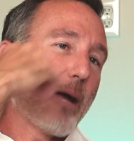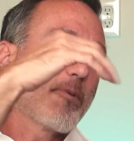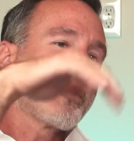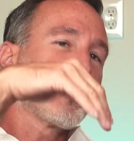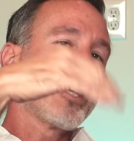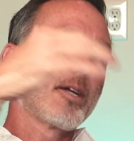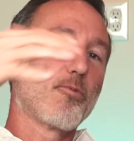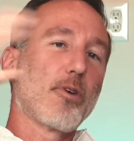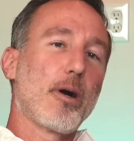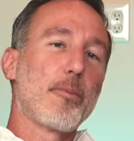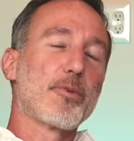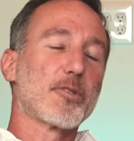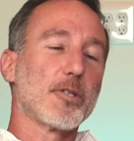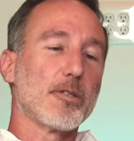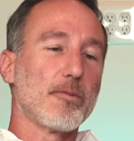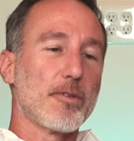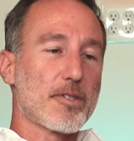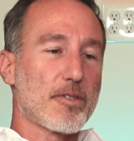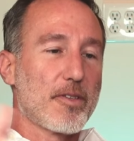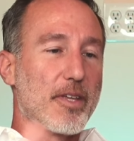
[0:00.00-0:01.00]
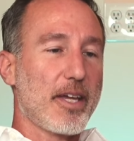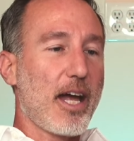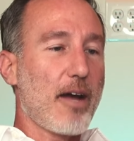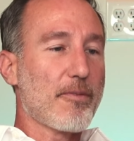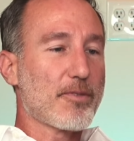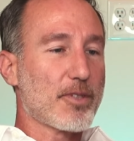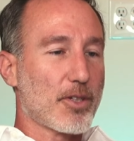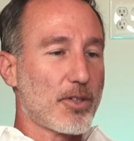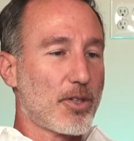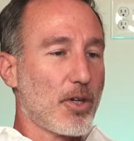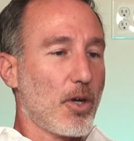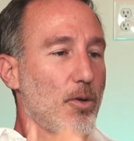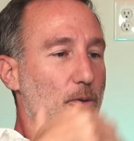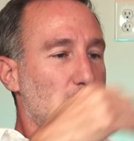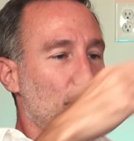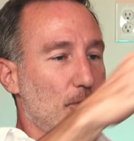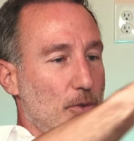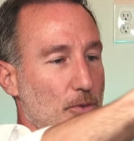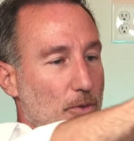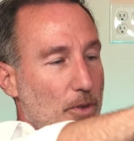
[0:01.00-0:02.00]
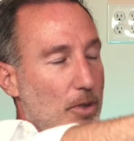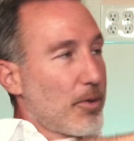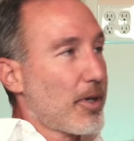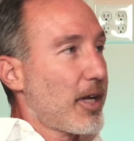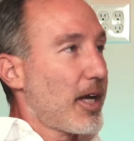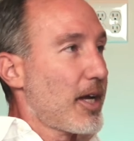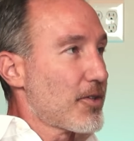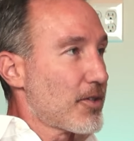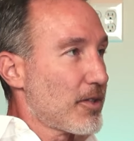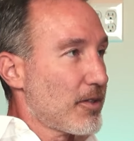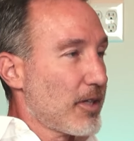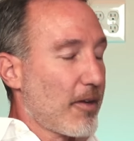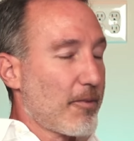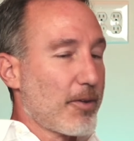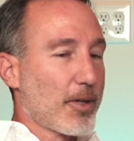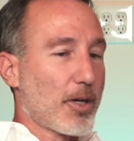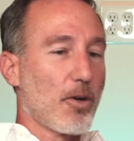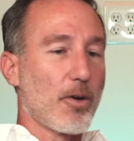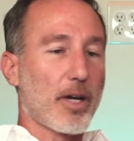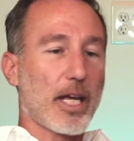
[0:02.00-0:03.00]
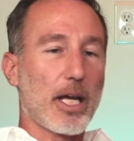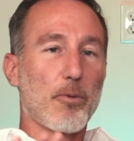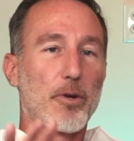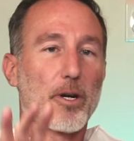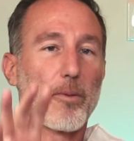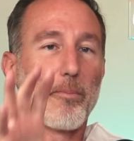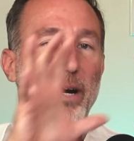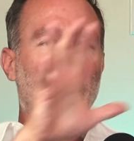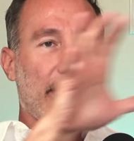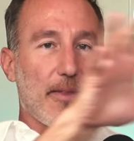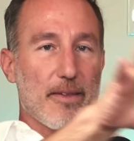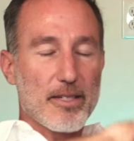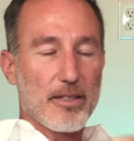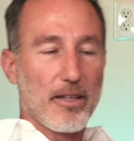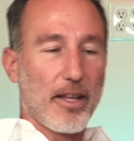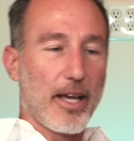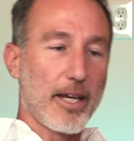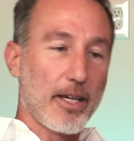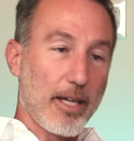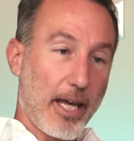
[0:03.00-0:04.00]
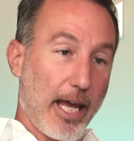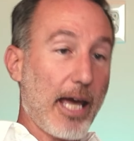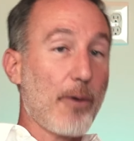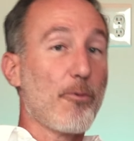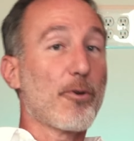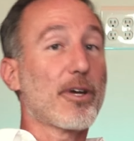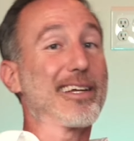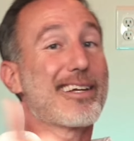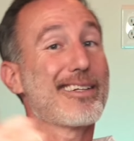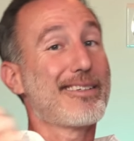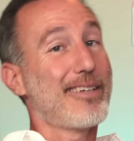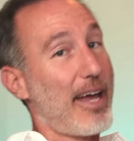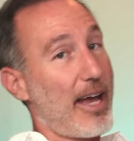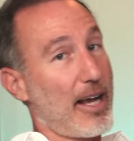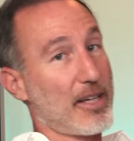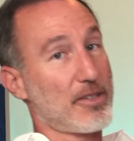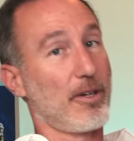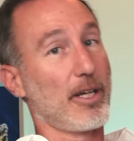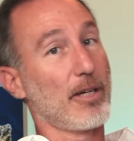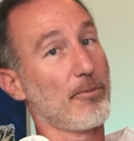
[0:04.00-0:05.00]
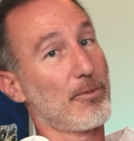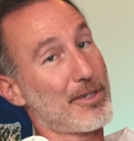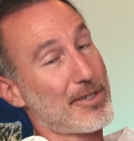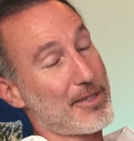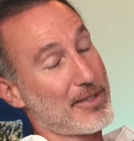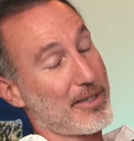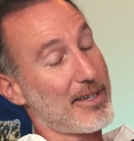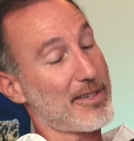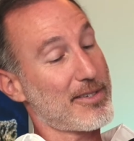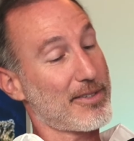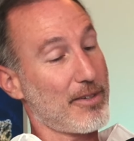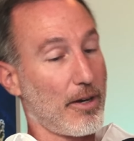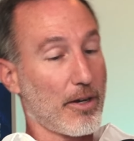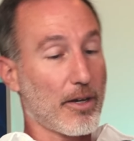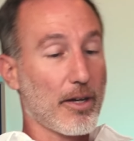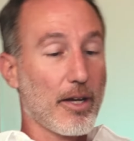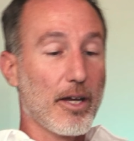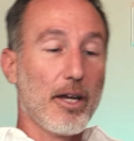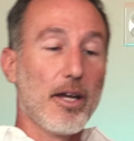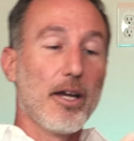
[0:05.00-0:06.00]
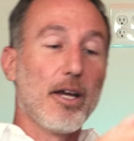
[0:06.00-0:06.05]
amazon web service they have to go to a location they have to go okay we're going to buy this land and we're going to get tax on it which is going to suck